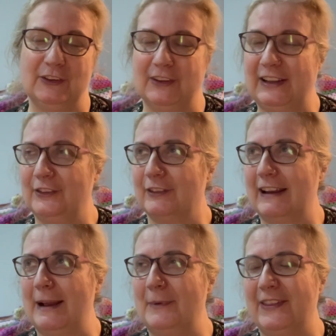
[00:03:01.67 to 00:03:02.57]
on
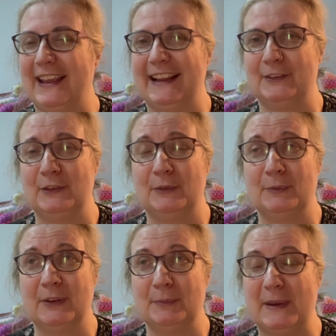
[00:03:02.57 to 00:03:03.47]
Instagram and things, which has
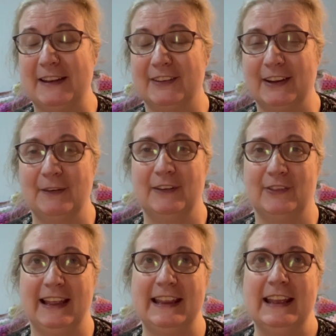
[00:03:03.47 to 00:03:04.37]
just been so
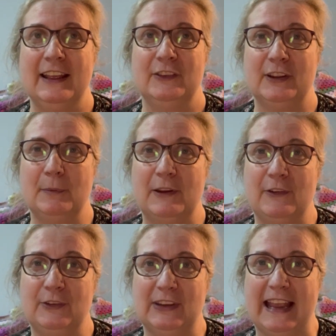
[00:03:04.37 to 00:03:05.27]
lovely. So many of
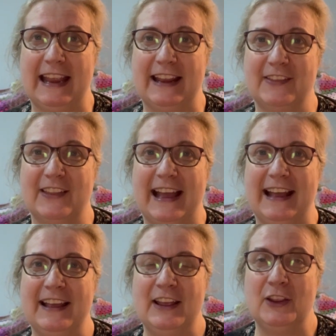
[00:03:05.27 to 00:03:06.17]
you saying that
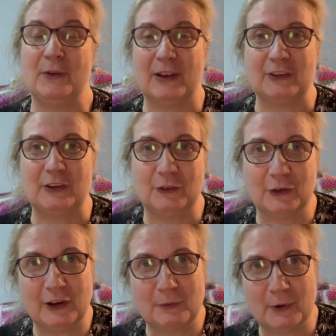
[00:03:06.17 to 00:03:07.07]
you actually
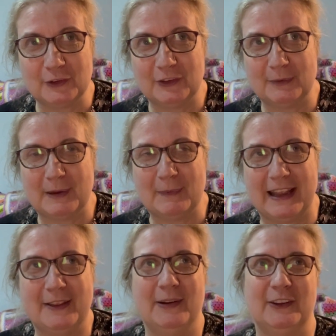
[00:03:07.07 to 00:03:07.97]
enjoyed watching me
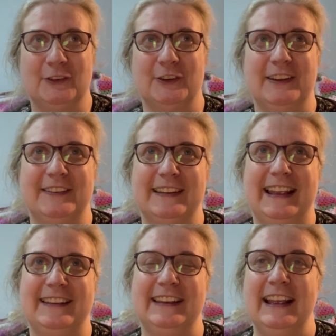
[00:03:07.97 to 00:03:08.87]
make my
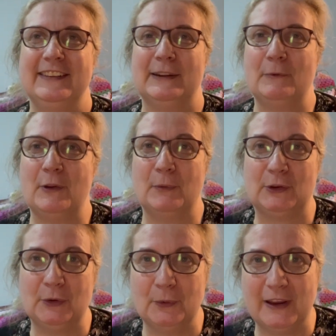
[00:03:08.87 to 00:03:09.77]
choices. Some of you were
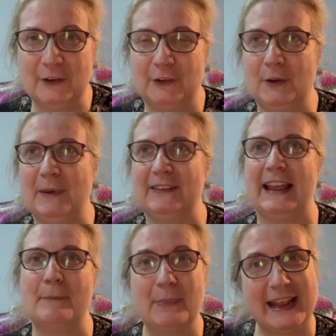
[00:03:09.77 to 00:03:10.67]
talking to me
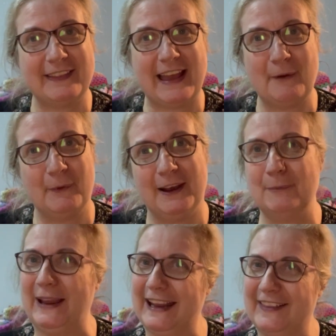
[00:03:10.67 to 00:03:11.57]
saying, pick that
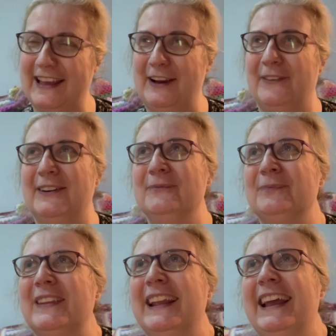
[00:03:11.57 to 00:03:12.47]
one.
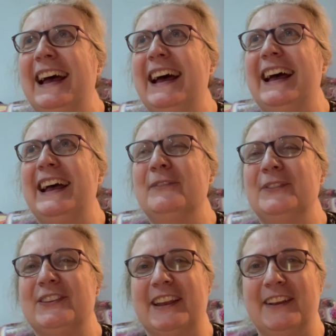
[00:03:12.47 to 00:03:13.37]

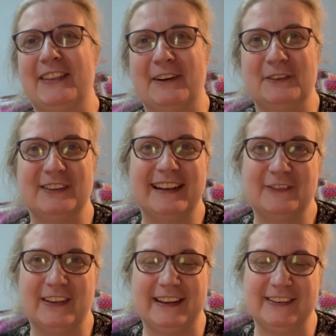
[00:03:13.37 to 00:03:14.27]
So that was
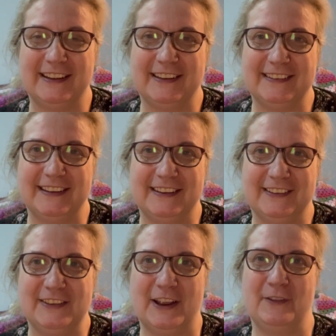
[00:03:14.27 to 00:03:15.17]
lovely to
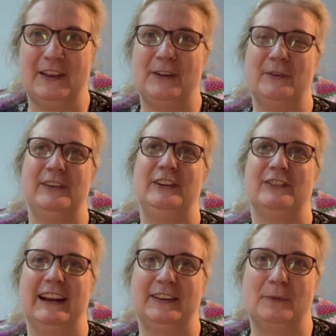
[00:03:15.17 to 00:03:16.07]
know that you were
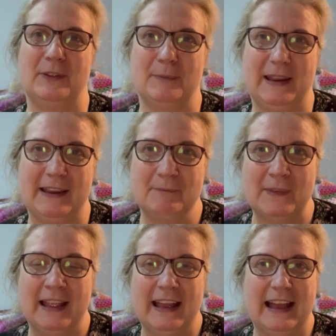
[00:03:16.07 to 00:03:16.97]
interacting with me.
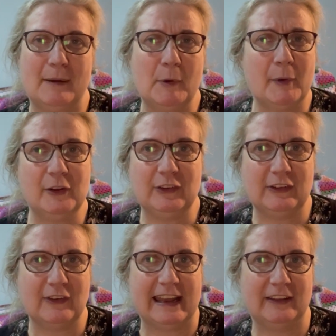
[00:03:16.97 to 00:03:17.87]
Apologies if you
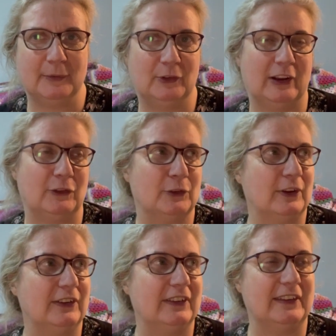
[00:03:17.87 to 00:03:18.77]
can hear some strange
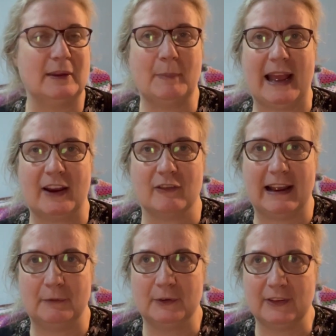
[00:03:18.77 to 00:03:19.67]
noises in the
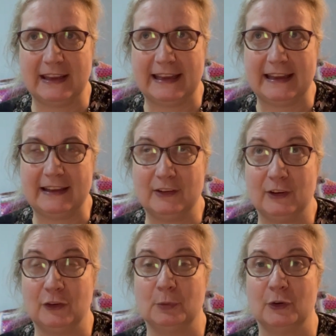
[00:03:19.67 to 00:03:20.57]
background. The
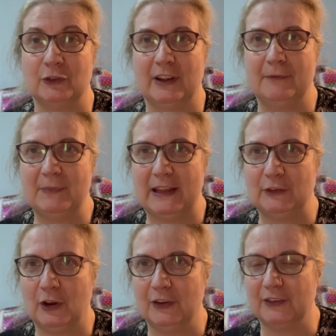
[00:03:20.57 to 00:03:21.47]
dishwasher is
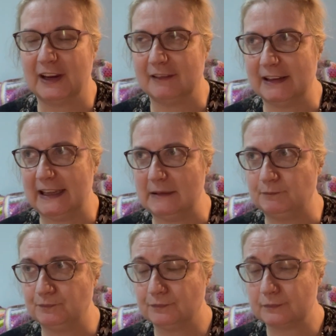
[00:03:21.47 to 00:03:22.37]
on currently.
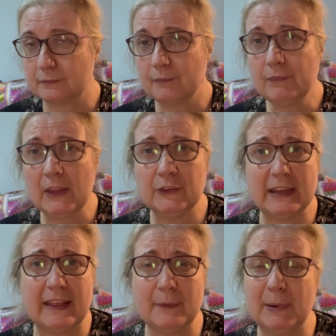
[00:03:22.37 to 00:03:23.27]
So
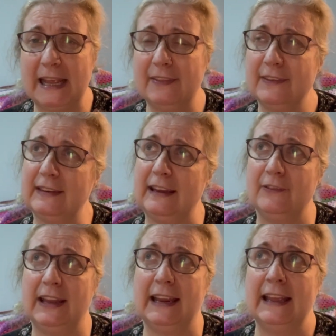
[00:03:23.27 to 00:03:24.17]
yeah, the plan this
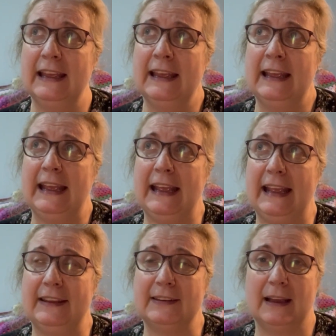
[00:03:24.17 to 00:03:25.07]
evening
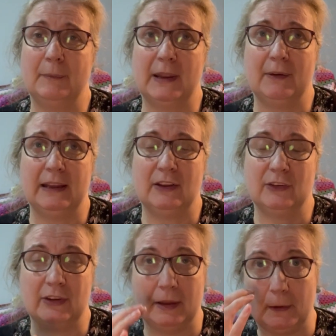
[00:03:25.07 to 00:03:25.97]
is I'm going
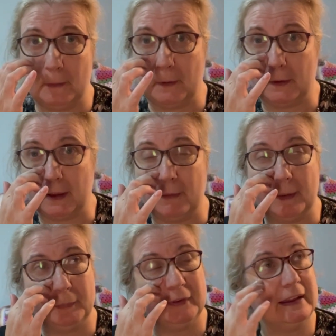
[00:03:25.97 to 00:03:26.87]
to go
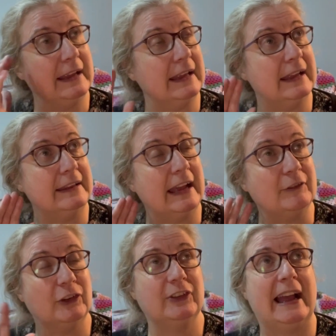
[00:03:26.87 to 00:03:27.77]
up and have
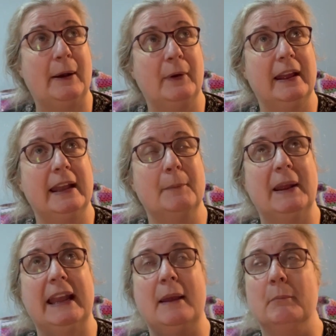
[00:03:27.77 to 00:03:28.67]
a shower in a
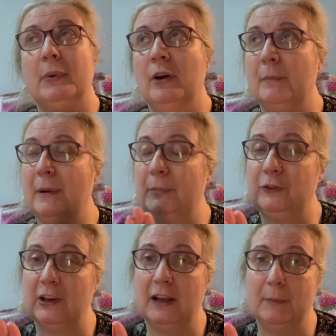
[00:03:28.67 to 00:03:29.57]
minute, put on my
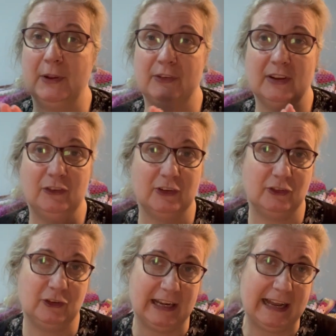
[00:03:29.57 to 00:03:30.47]
pyjamas and
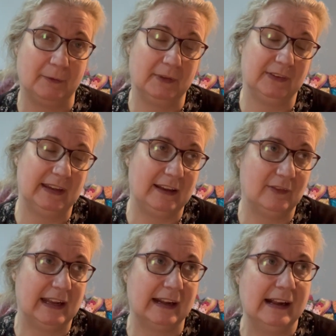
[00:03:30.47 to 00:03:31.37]
just chill out this
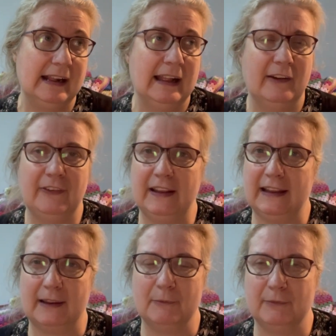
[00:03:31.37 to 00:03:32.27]
evening. Feel
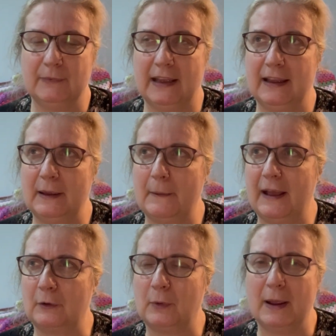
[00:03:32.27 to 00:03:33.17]
like I'm
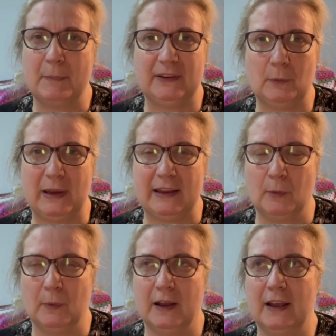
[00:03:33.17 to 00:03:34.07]
had quite a busy week
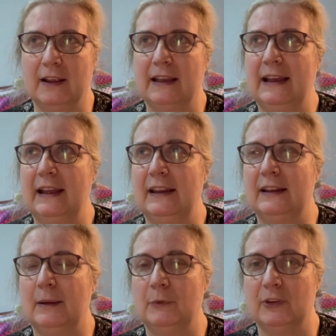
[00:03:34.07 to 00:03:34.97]
at work and
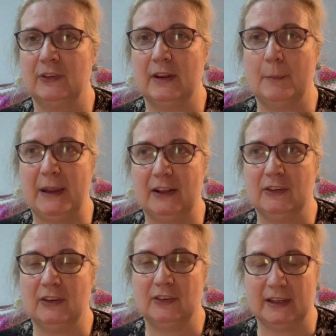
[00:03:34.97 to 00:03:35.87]
I'm just a bit
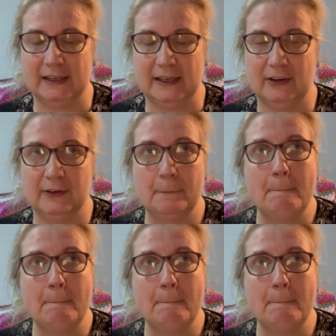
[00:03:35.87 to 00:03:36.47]
tired.